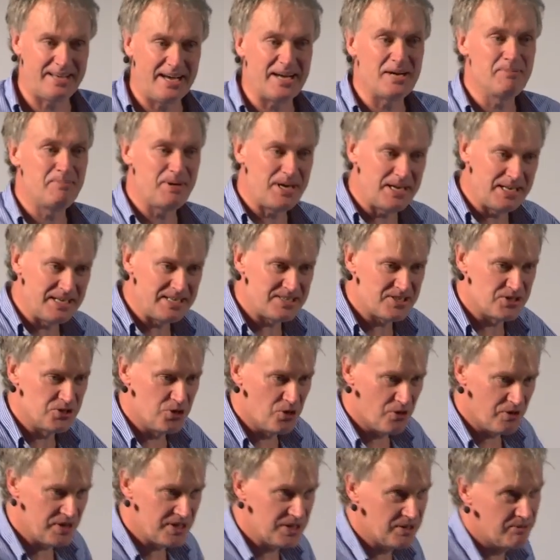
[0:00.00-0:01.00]
diabetes
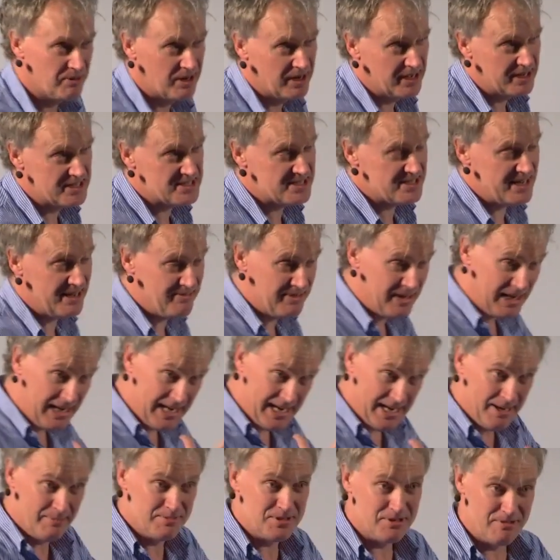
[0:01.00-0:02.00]
story, there were like 7
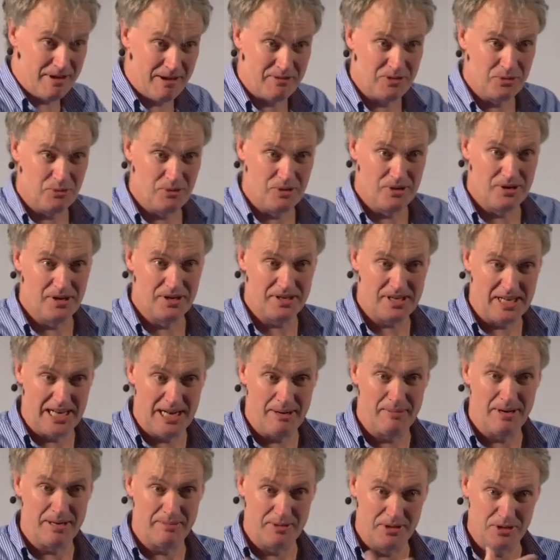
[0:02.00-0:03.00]
labs around the world
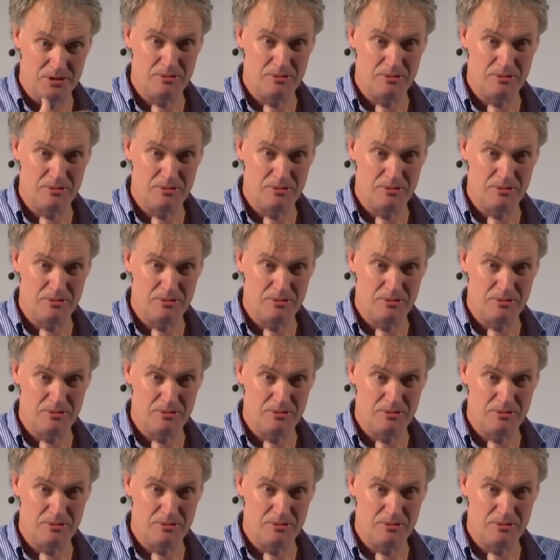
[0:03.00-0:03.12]
collaborating with